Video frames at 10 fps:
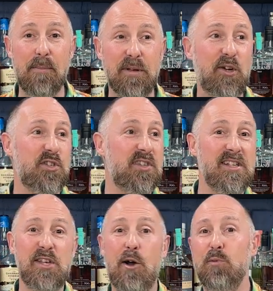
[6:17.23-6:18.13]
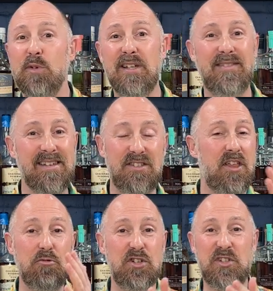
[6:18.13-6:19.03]
Because
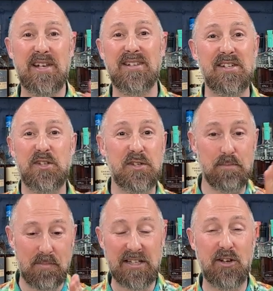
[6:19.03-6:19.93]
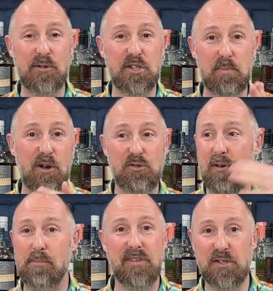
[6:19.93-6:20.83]
don't just see this as me doing the spiced
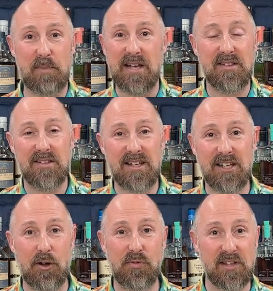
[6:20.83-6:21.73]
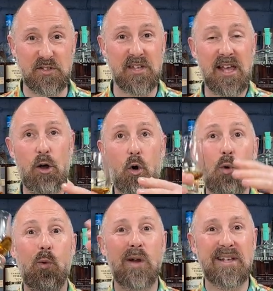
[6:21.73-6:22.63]
rum. This being, you know, this
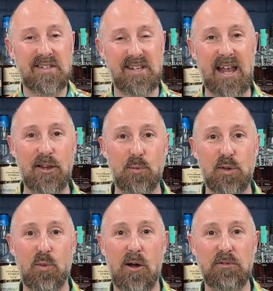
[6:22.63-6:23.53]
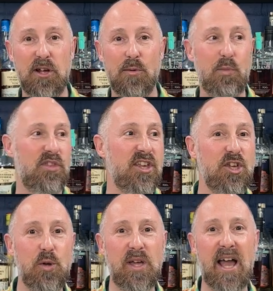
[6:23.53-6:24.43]
all links together with what I'm doing with
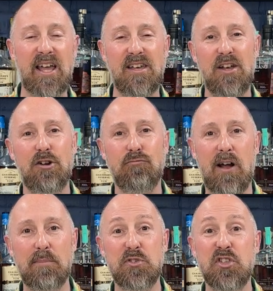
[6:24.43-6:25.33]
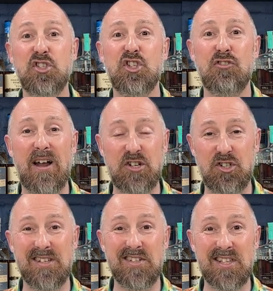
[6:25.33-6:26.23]
the UK rums, the
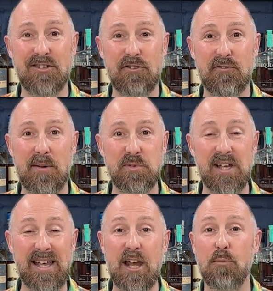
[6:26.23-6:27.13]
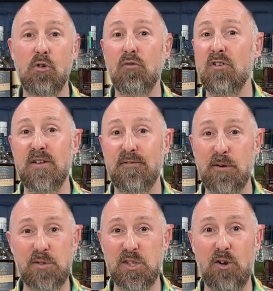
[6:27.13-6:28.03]
scratch distillery rums. Again, I'm not really
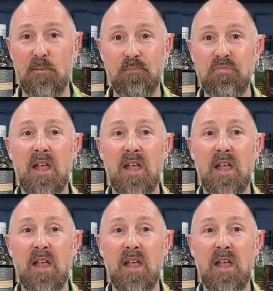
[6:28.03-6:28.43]
focusing on